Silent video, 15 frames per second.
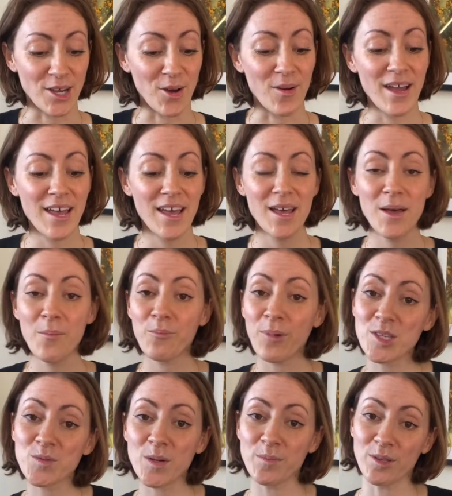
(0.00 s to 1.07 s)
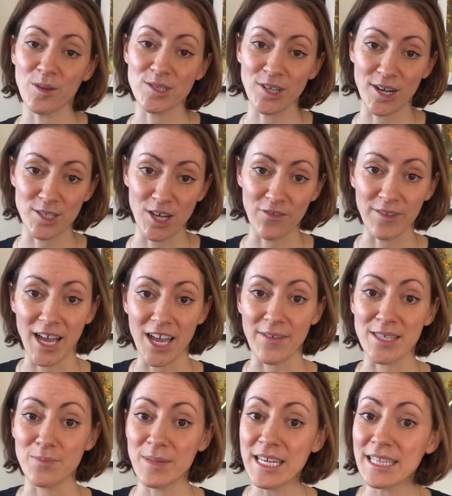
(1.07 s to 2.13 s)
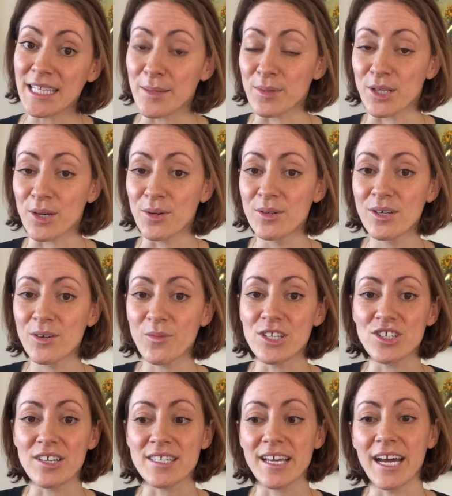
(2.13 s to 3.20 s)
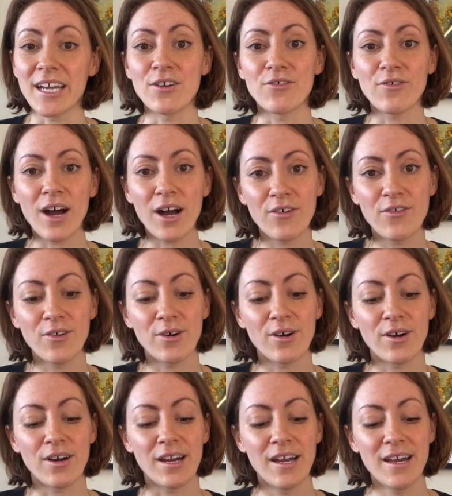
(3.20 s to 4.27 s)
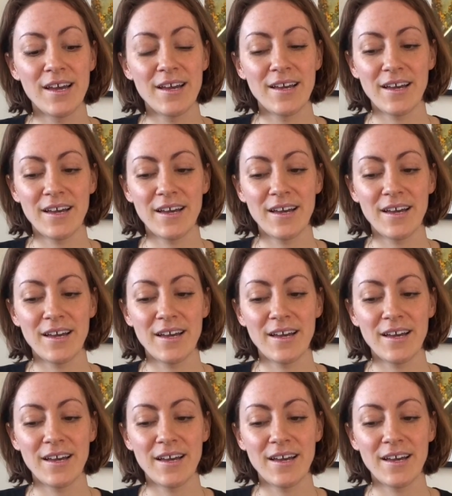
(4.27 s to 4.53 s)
So Brunswick Blue starts off life as Beanley Blue, which is a kind of Roquefort